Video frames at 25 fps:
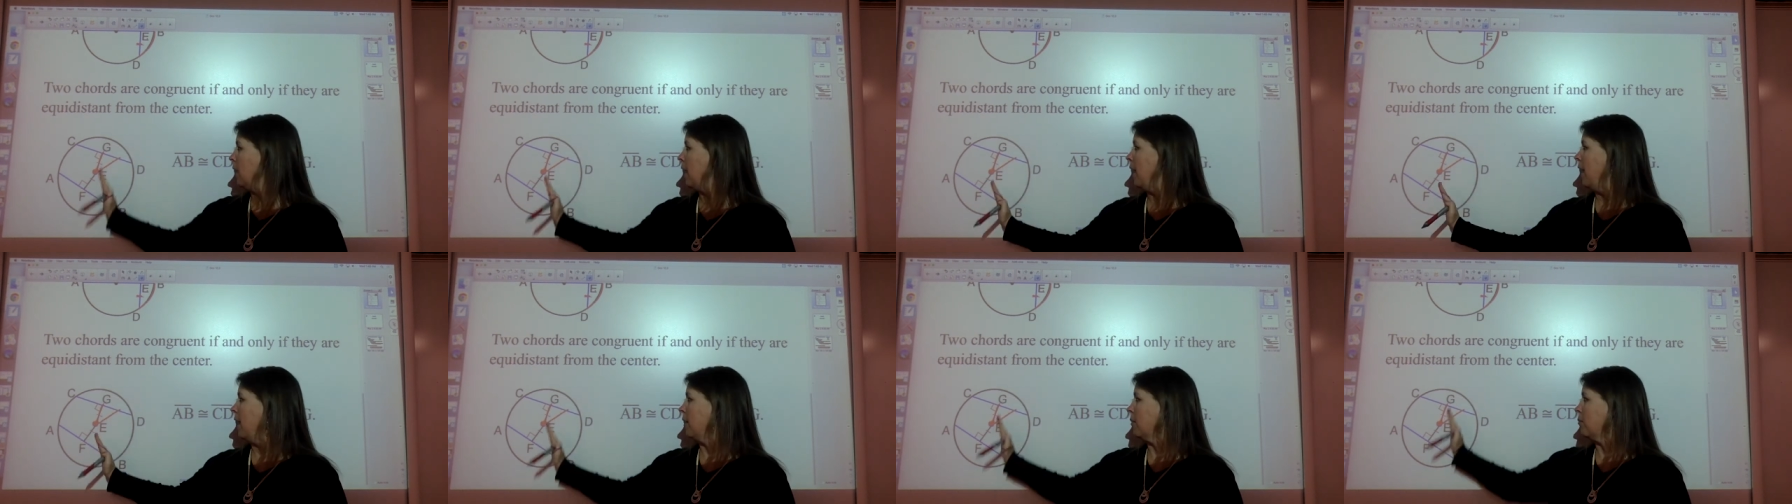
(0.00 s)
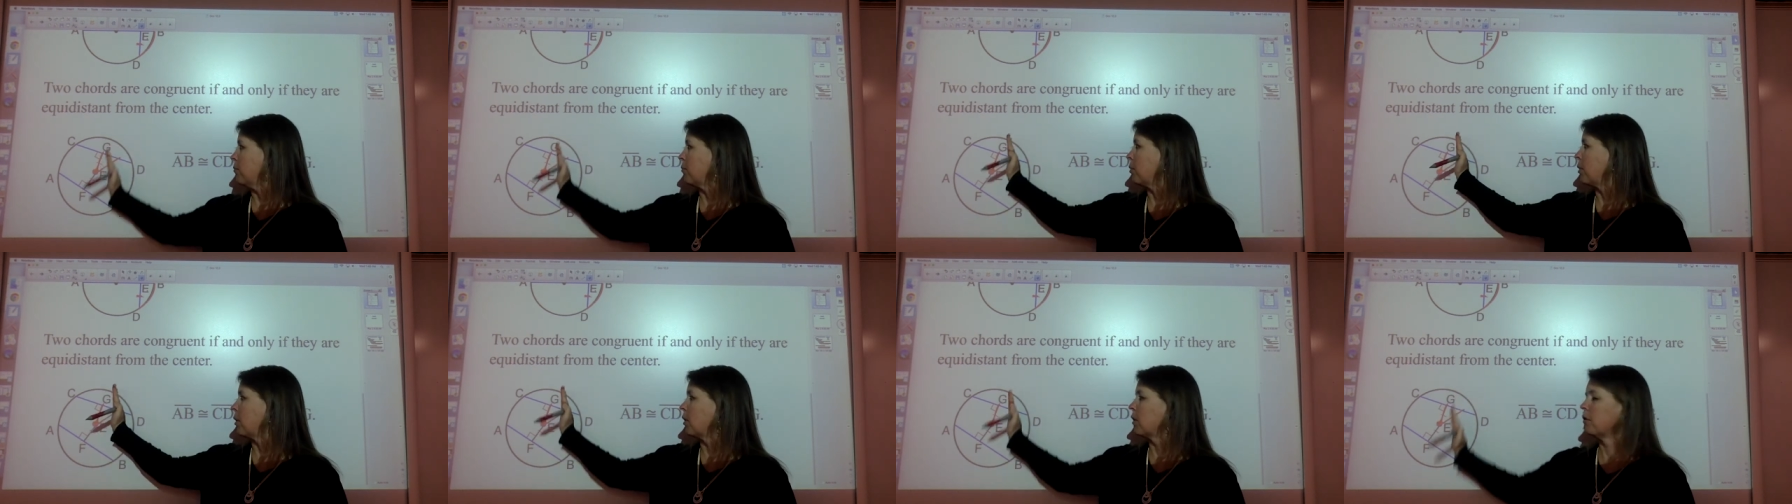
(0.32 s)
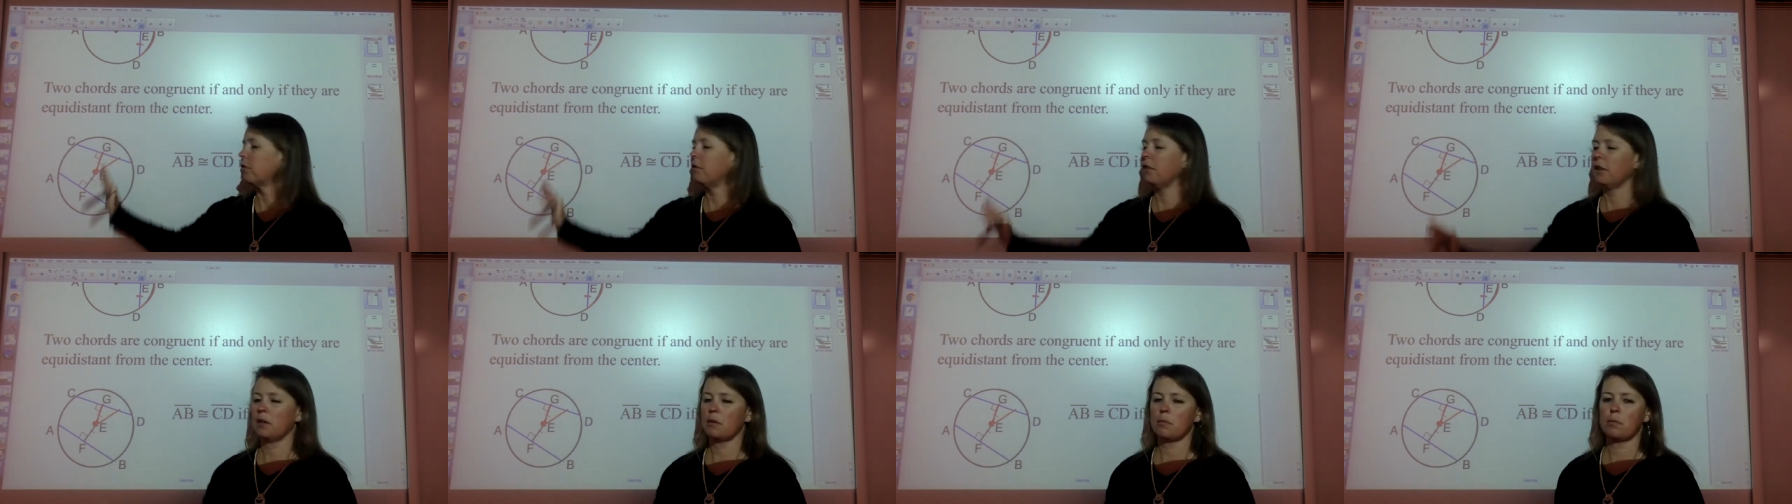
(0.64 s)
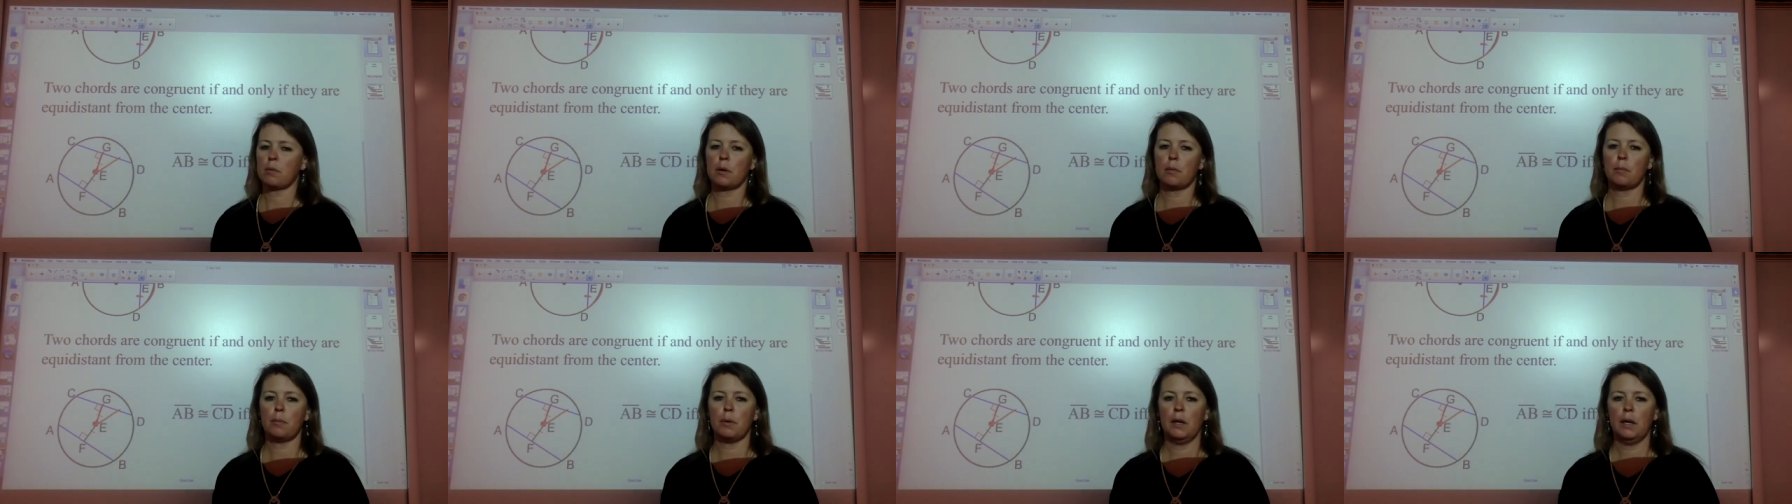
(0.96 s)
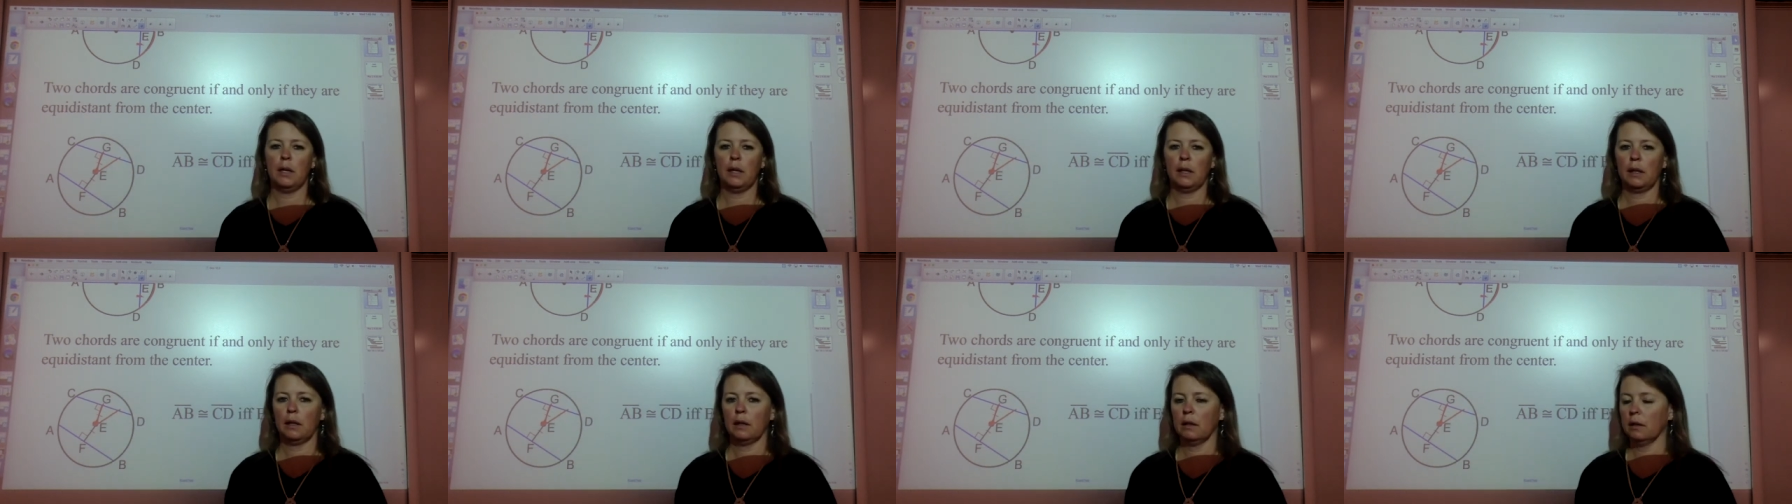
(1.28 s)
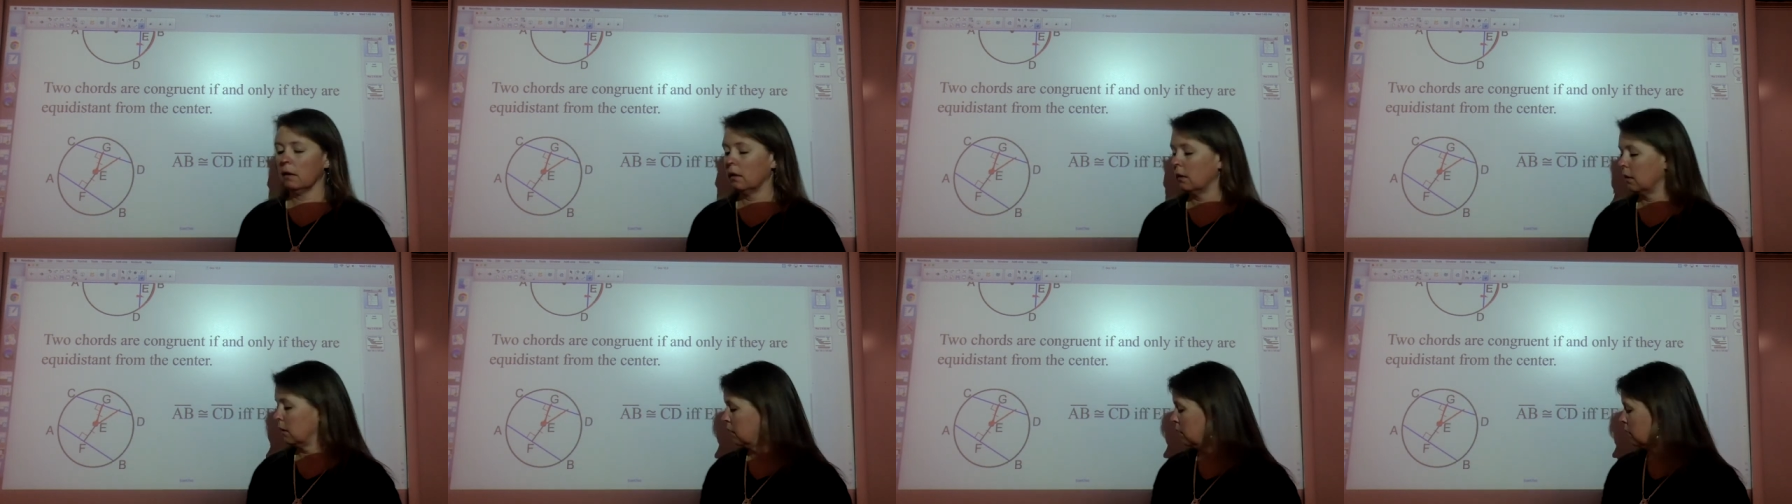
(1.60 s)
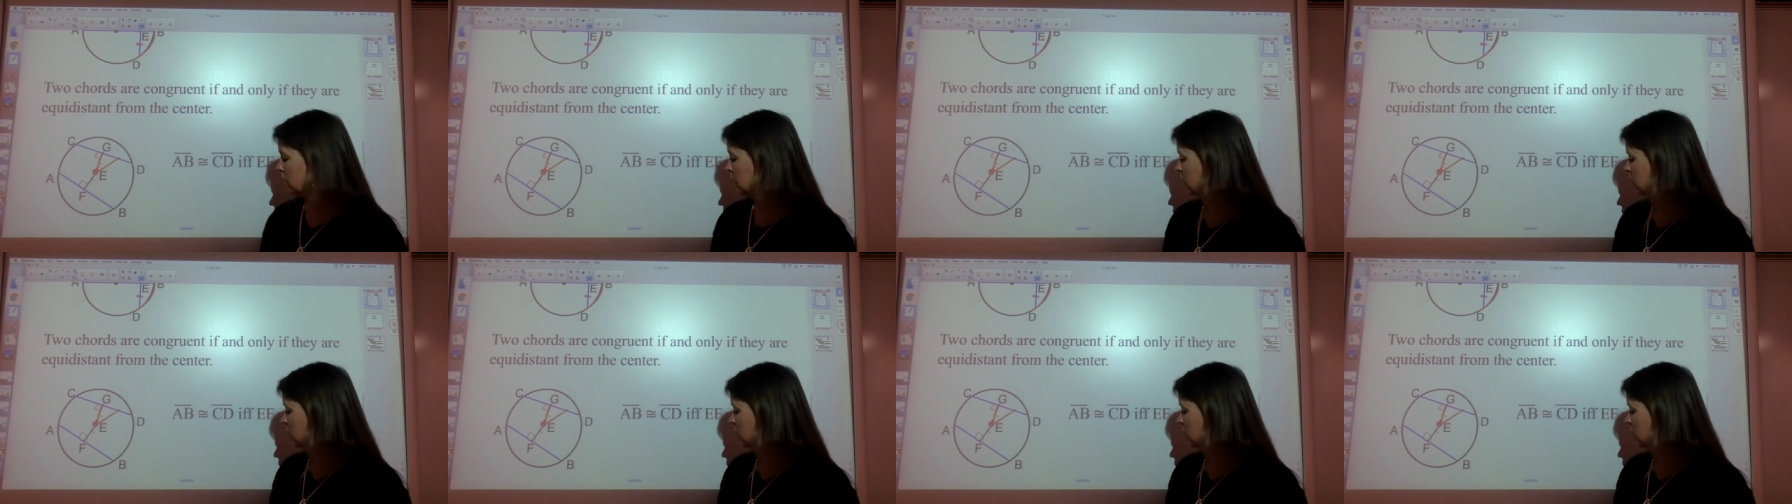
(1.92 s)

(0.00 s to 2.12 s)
at a perfect perpendicular